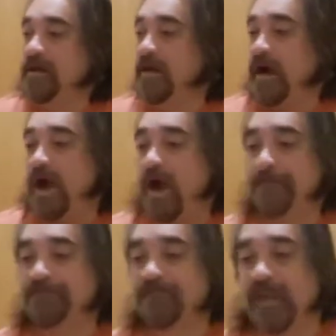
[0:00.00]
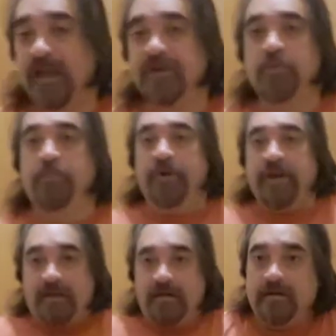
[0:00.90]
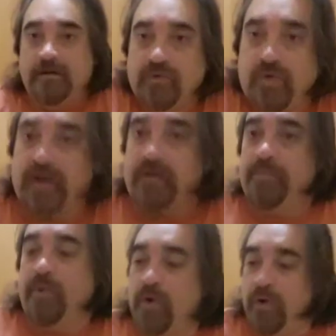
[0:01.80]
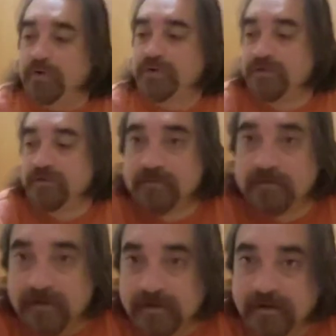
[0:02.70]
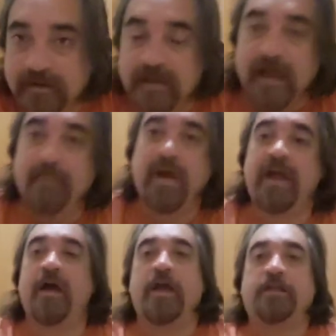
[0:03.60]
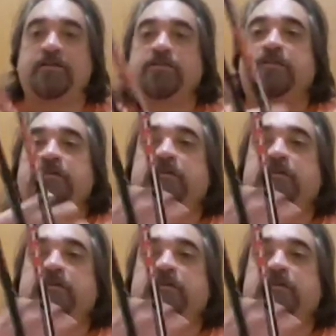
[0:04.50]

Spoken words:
I do bring trekking poles on my hikes.